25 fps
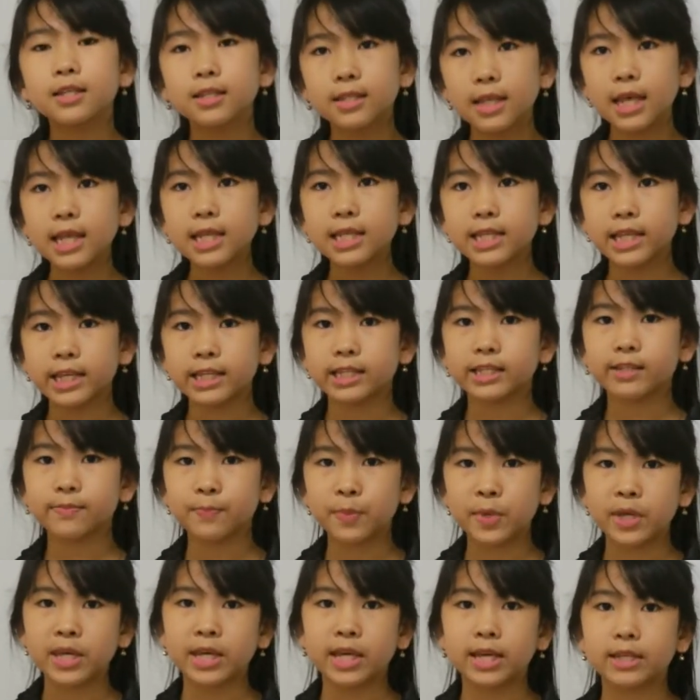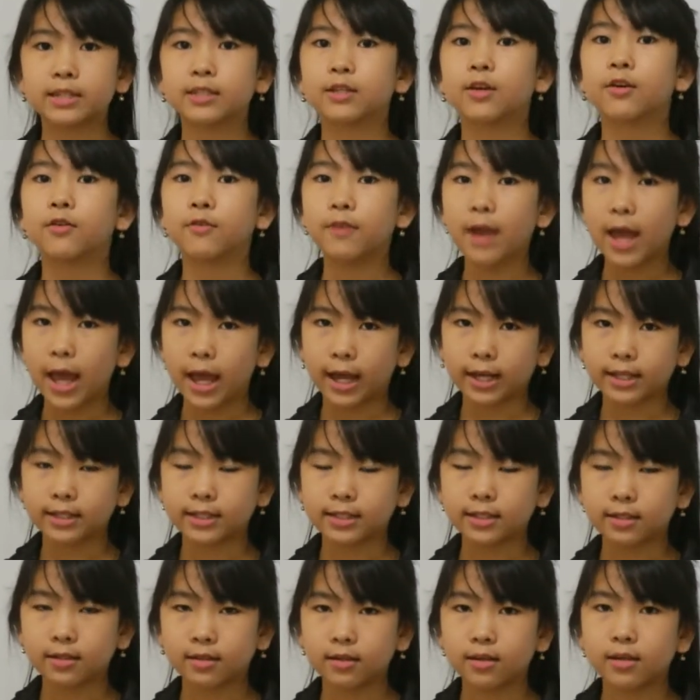Sentence B is
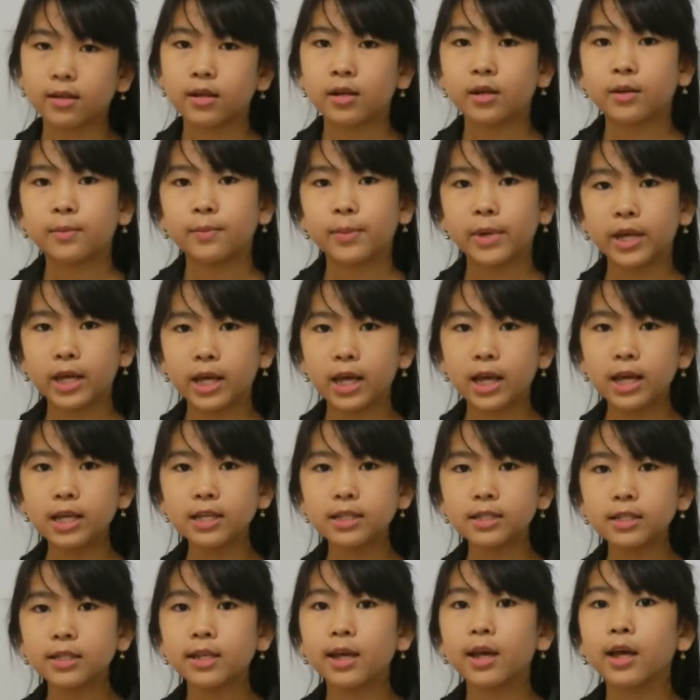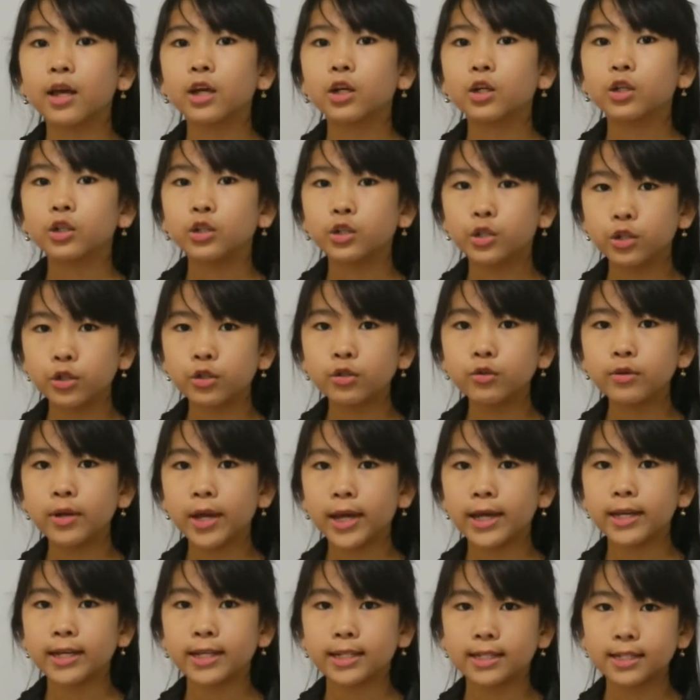correct because to
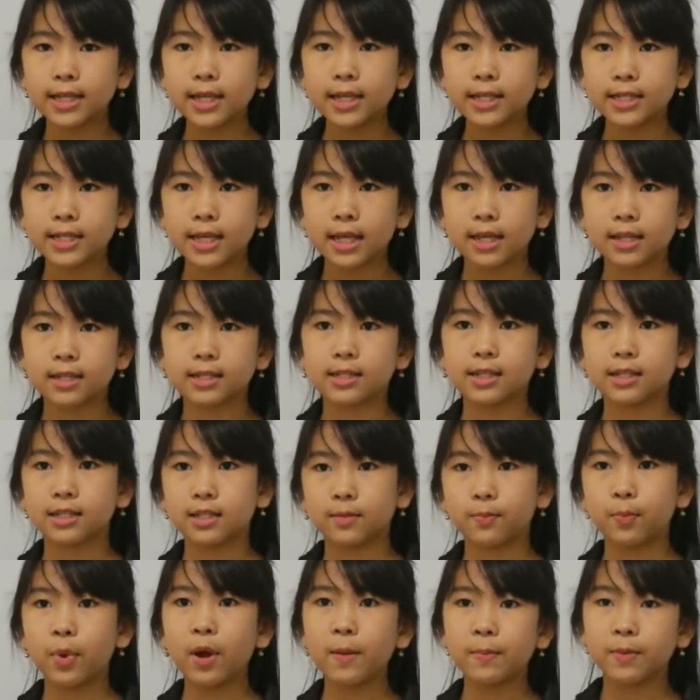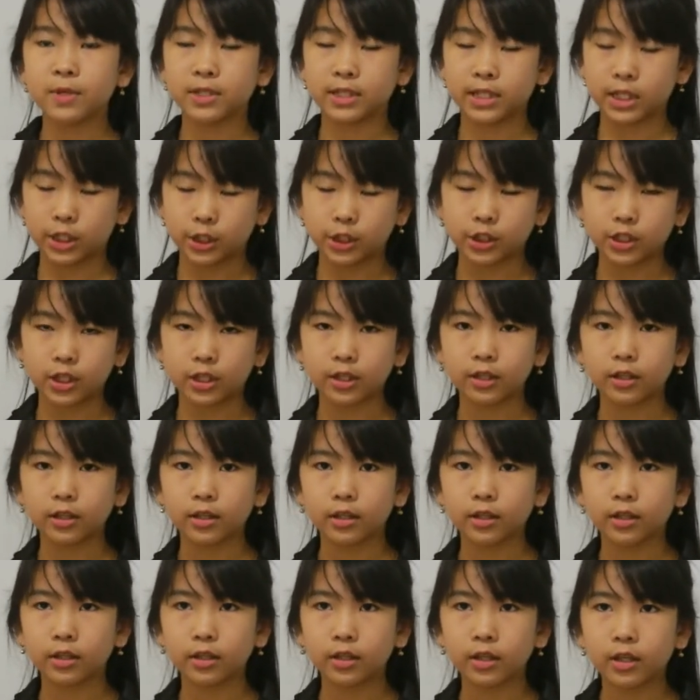in the sentence is a preposition.
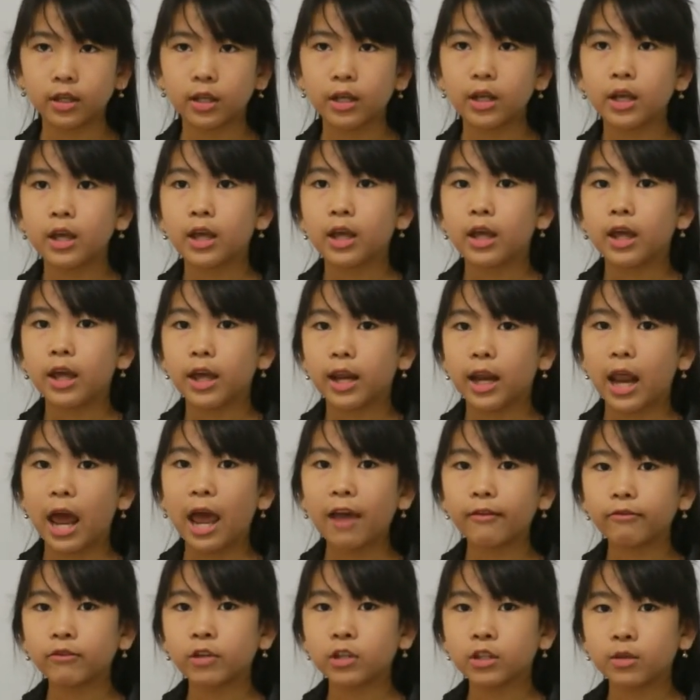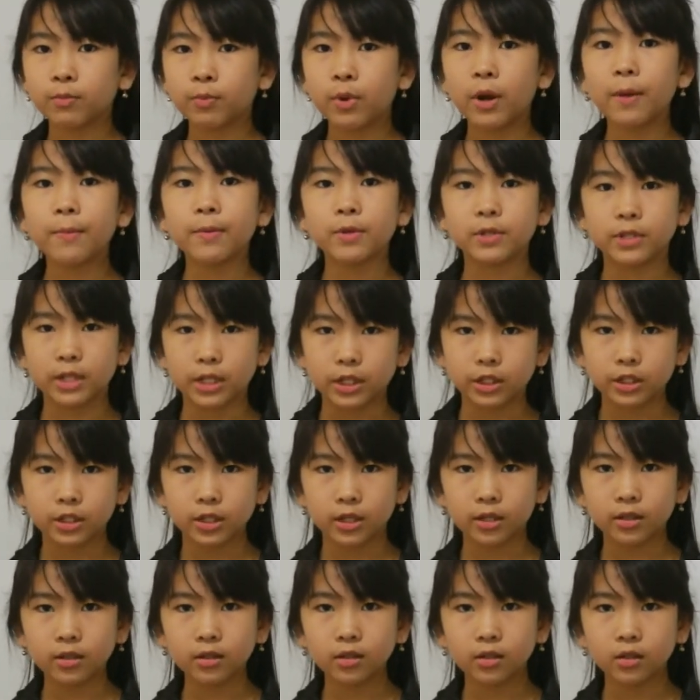And after the
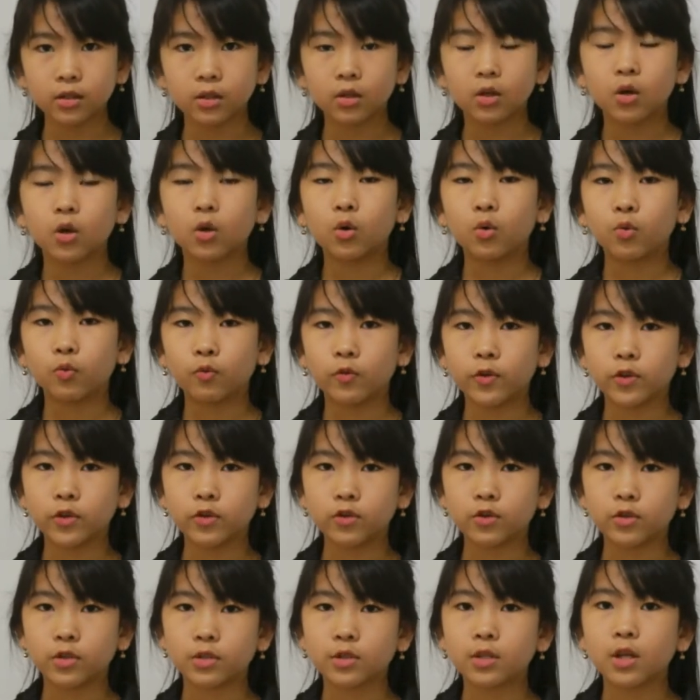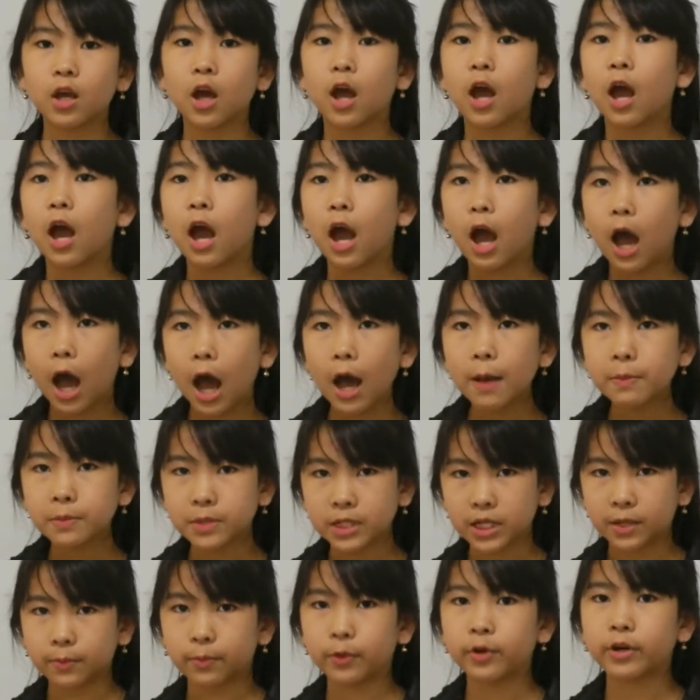preposition, we use
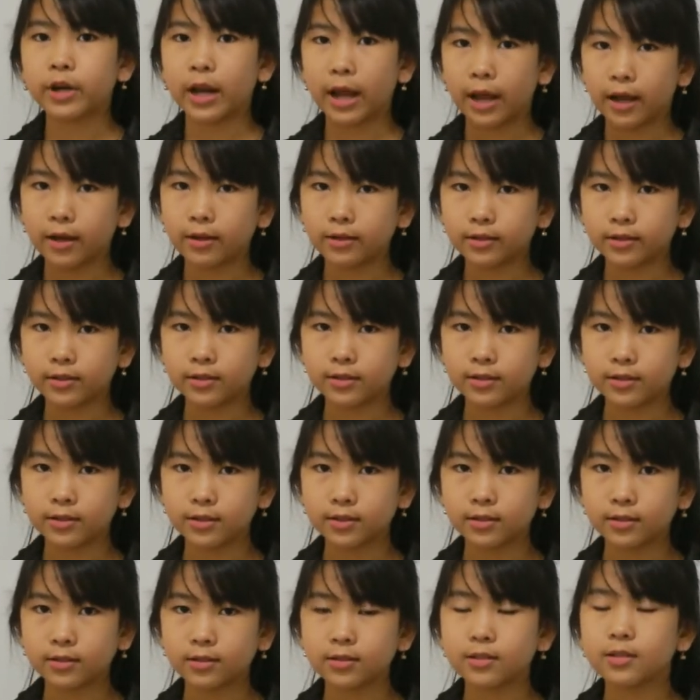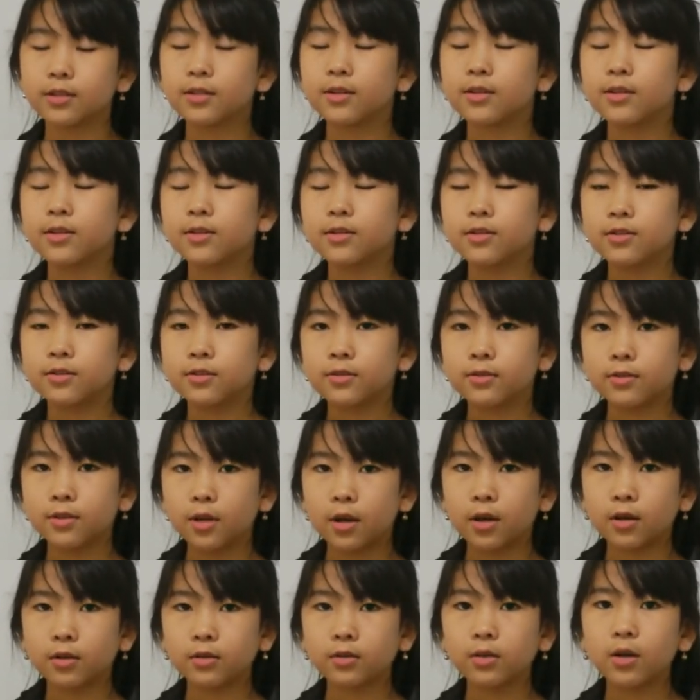object pronoun.
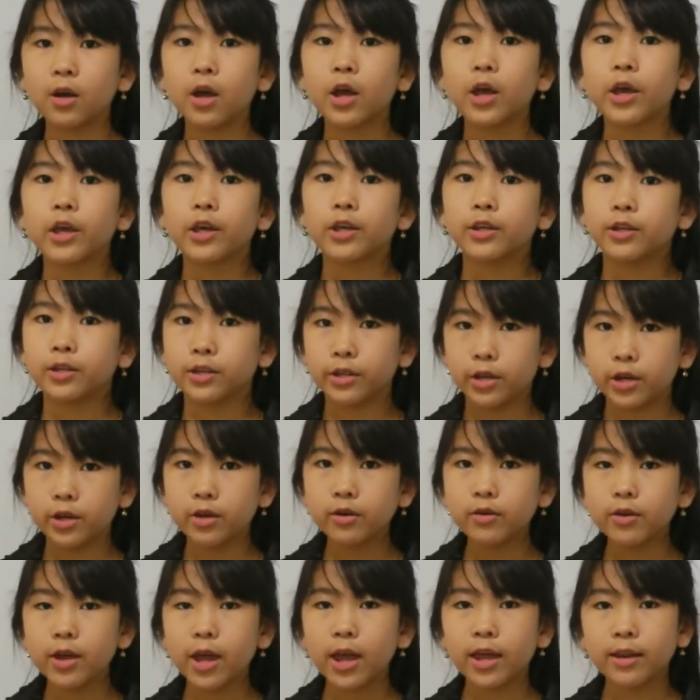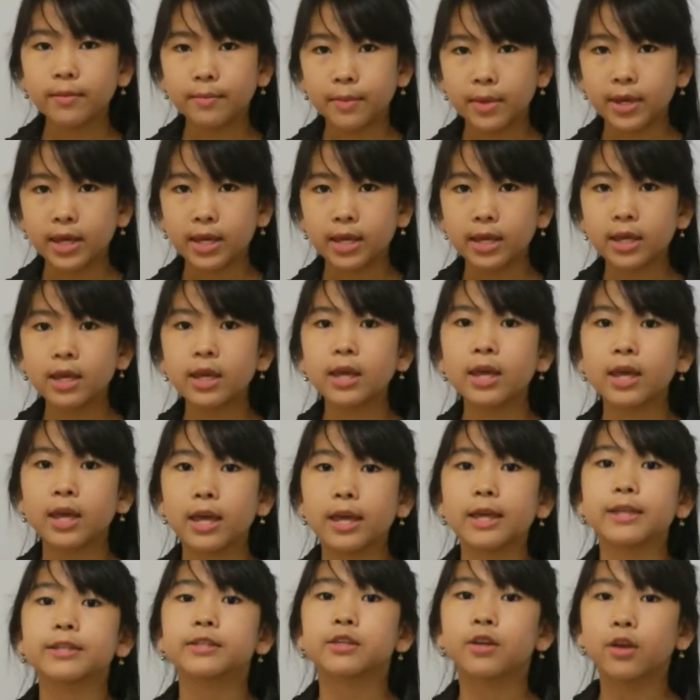So you and me
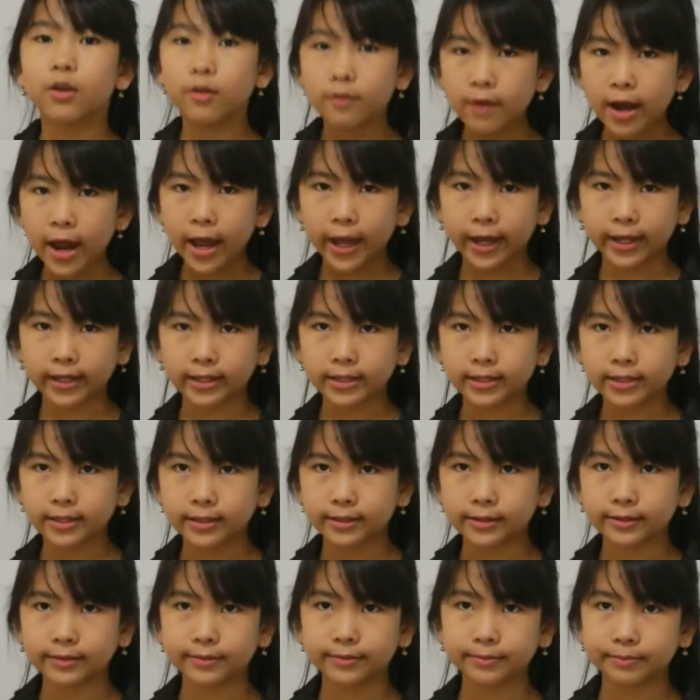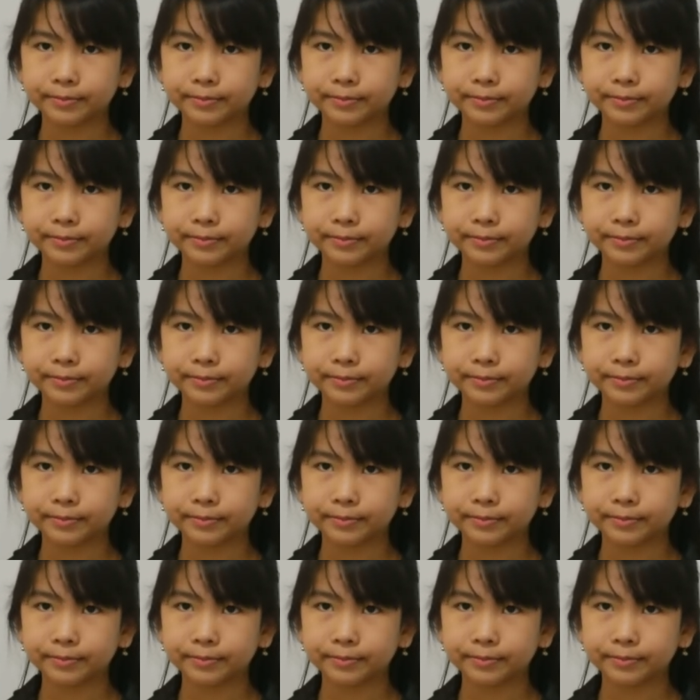is correct.